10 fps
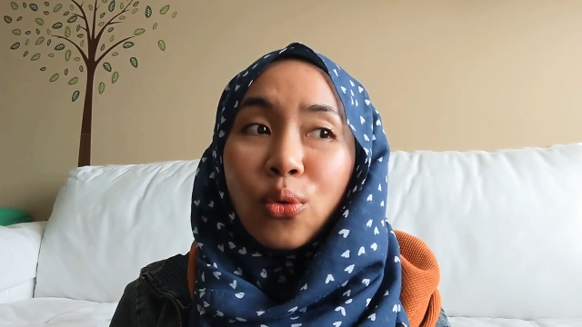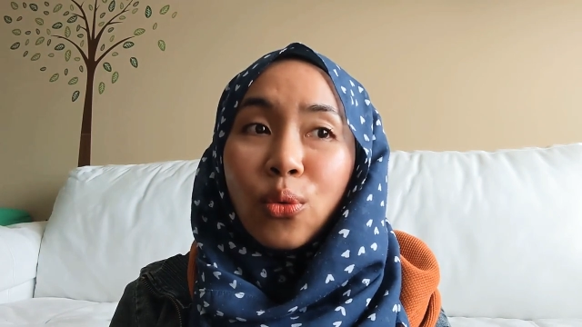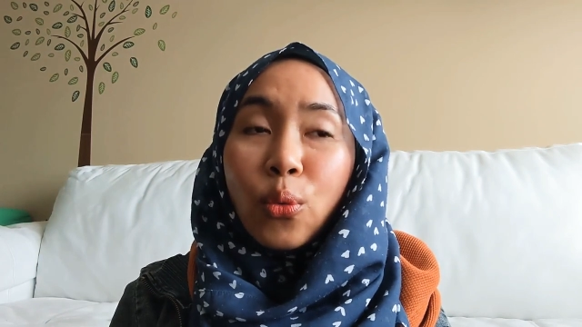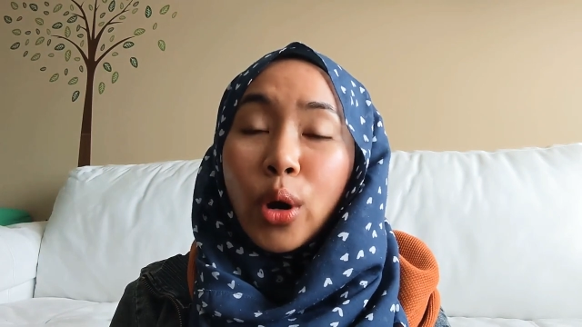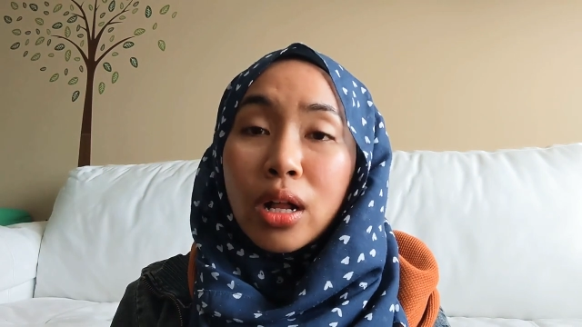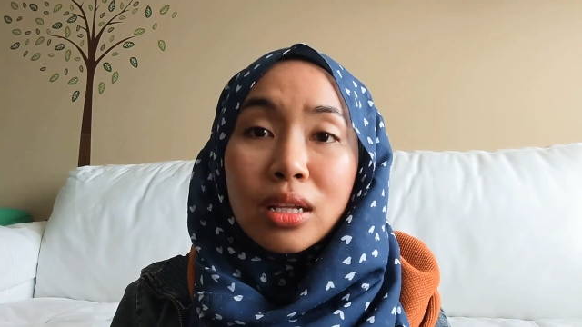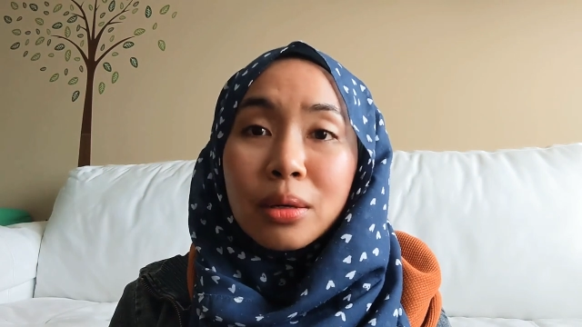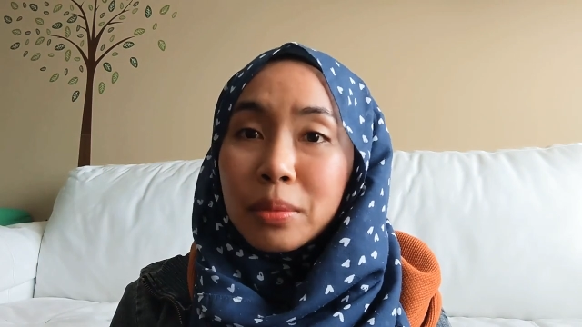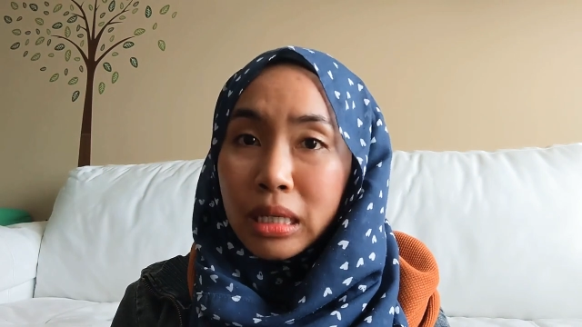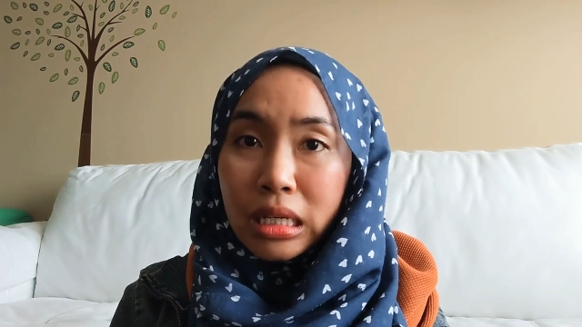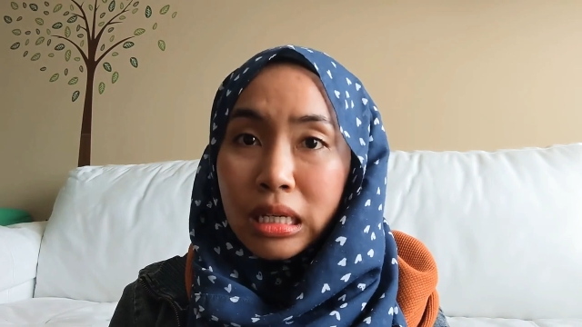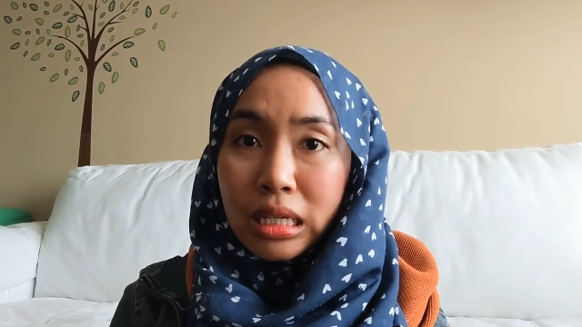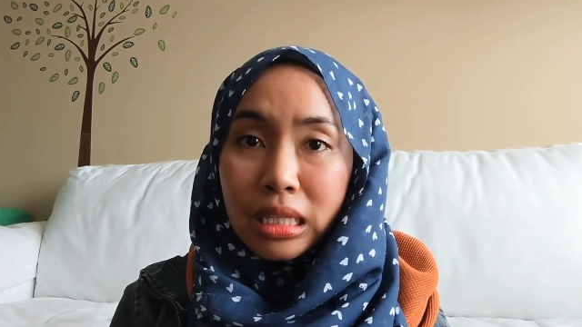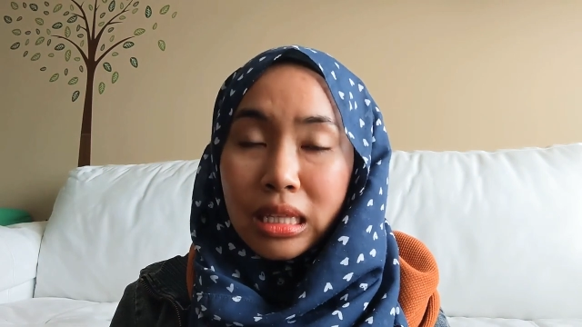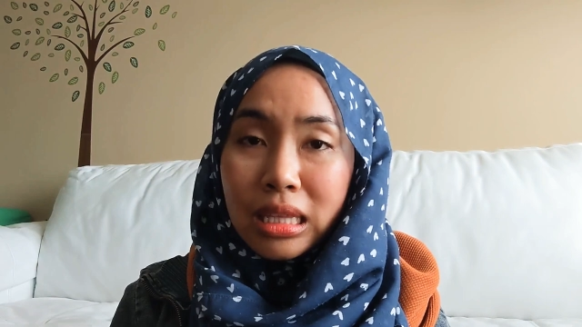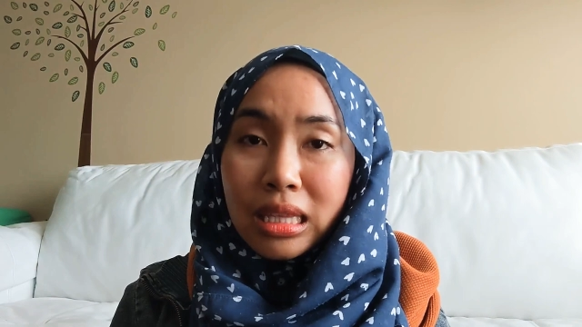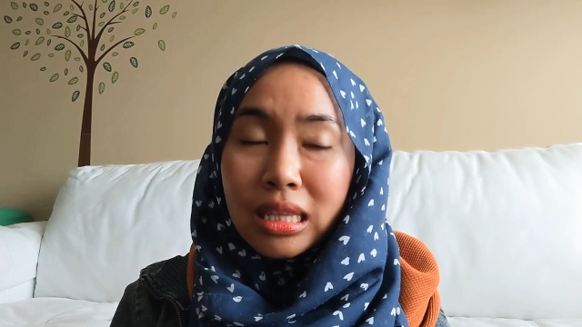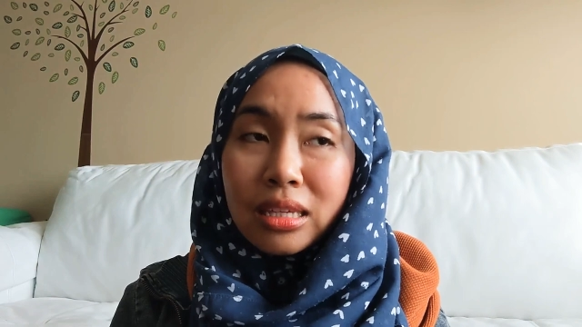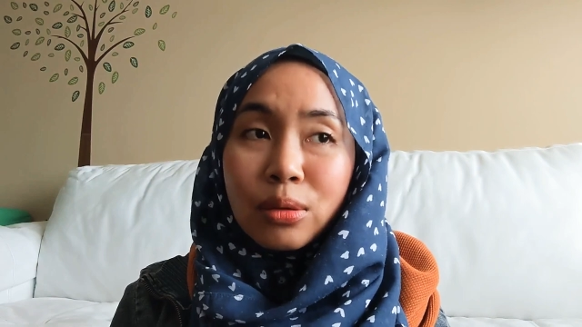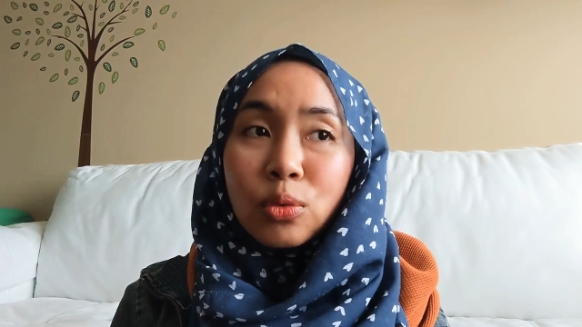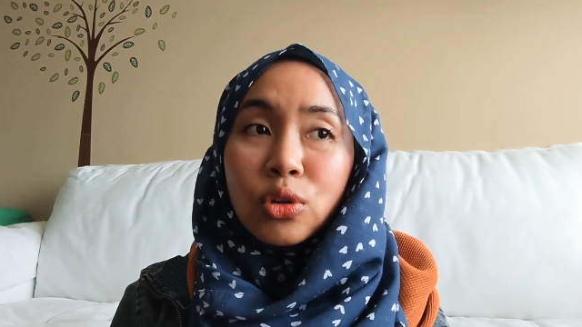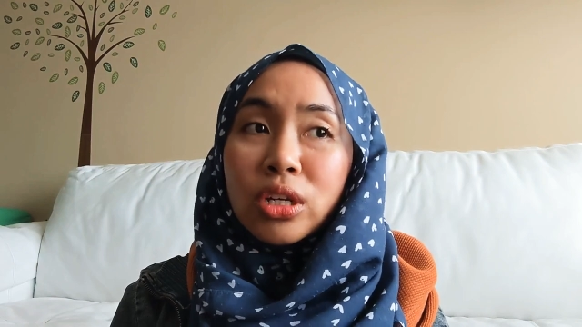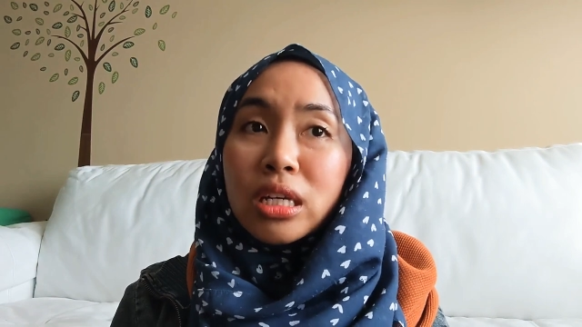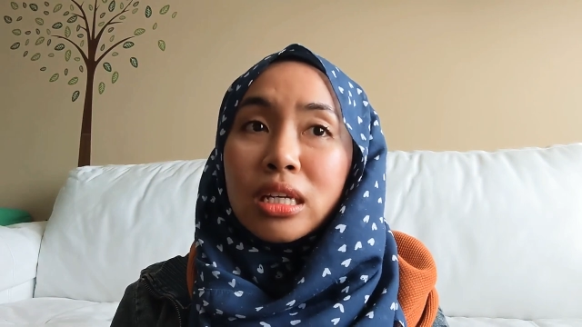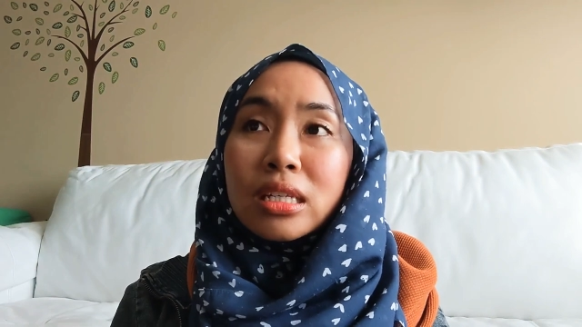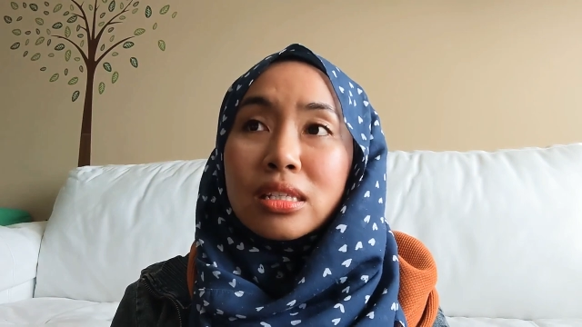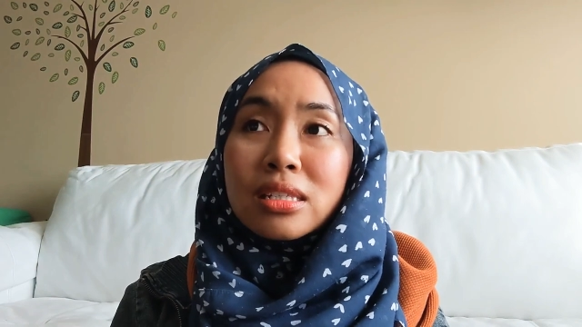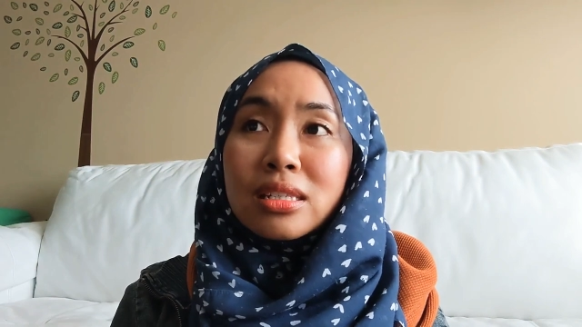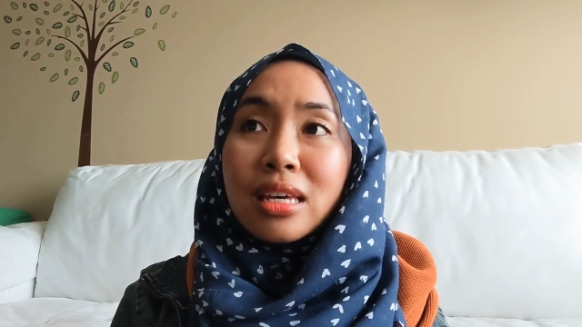welcoming the community is.